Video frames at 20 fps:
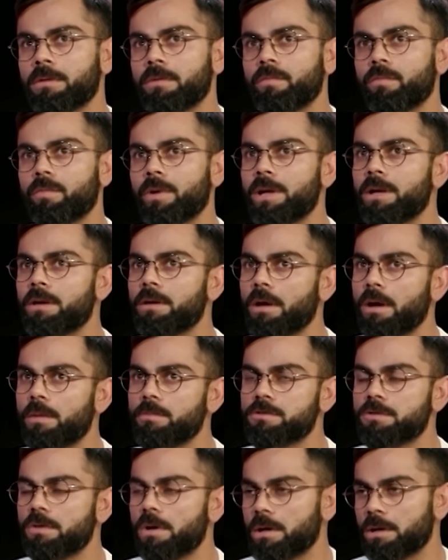when it
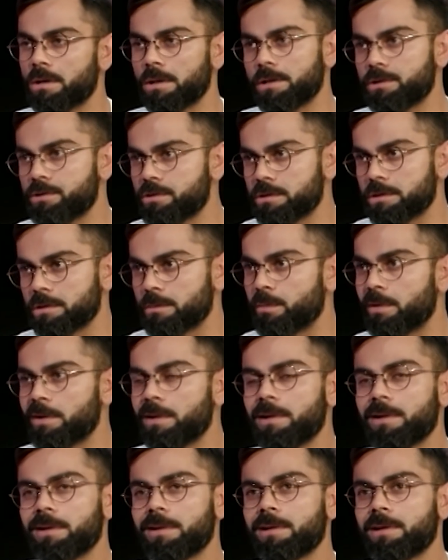comes to our relationship,
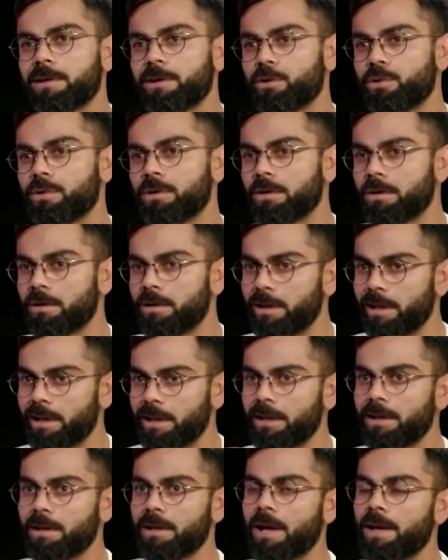her
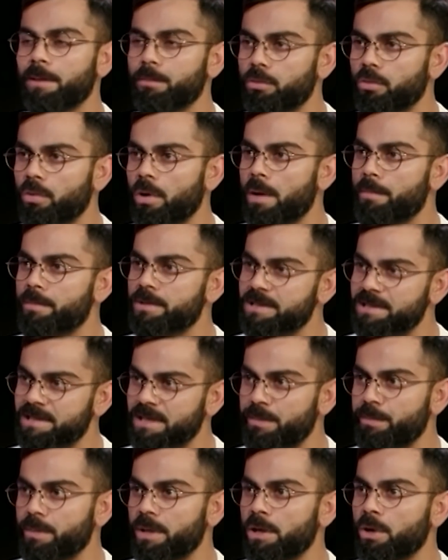taking time to come and
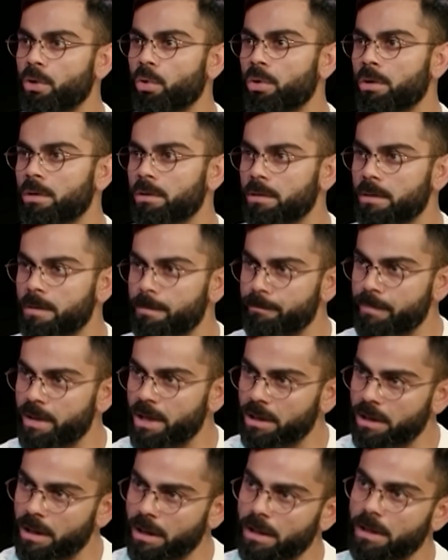see me or
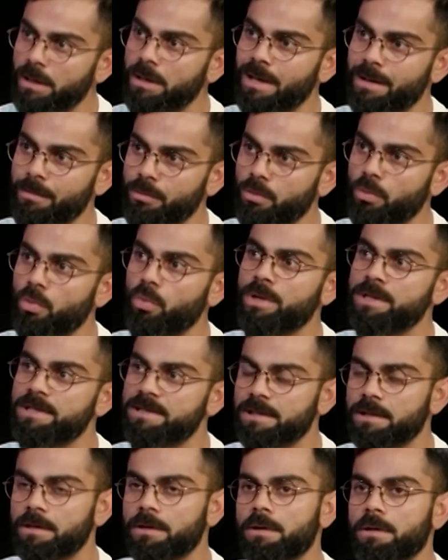me taking time to go and
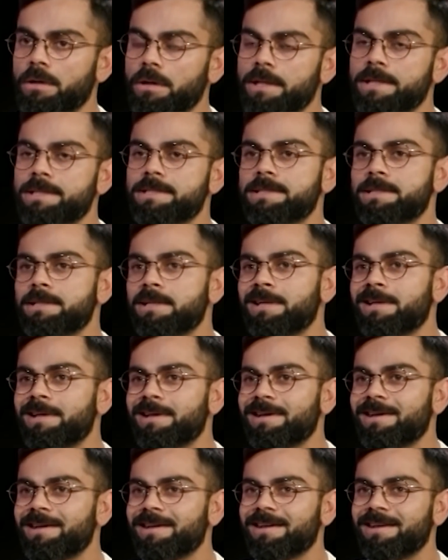see her, it's
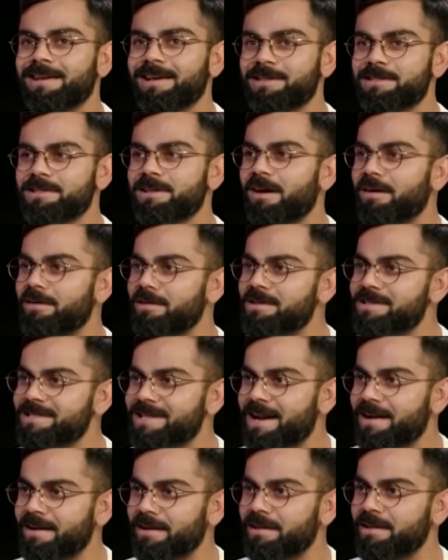an
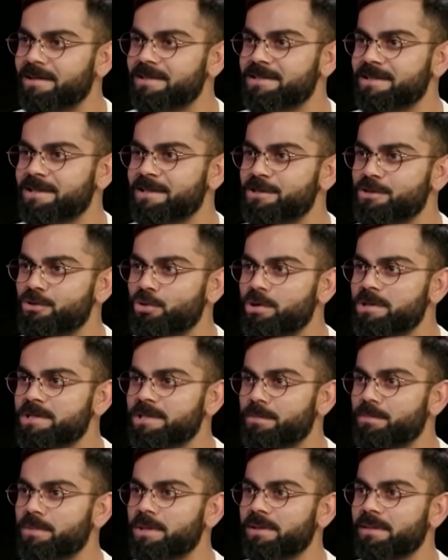understanding. It's not
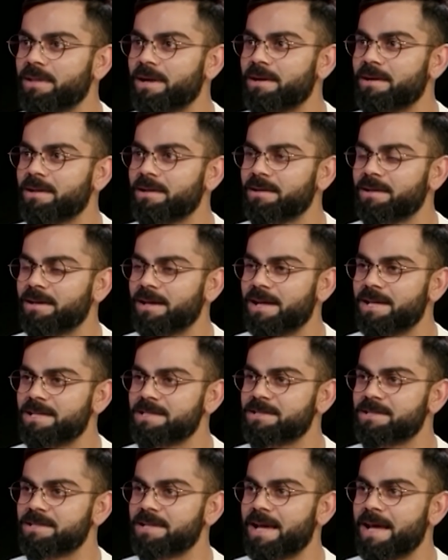something that
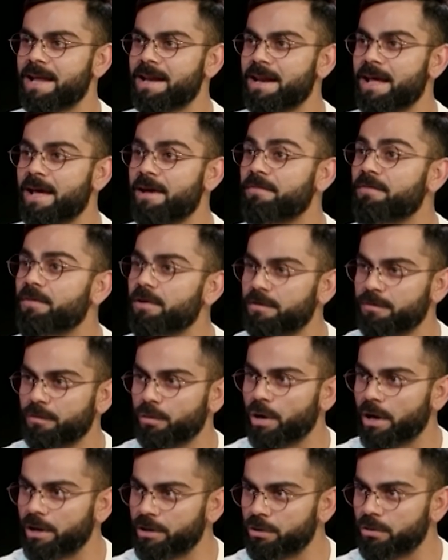is an effort
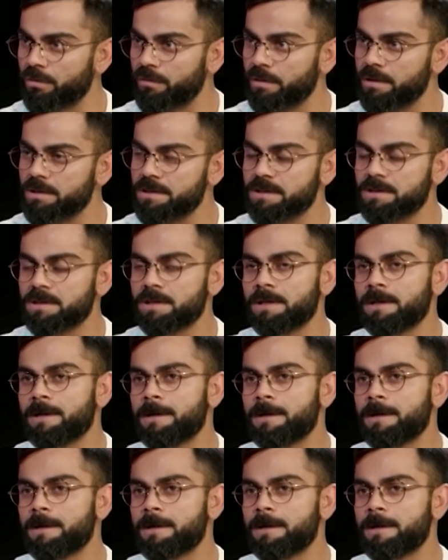for either of us.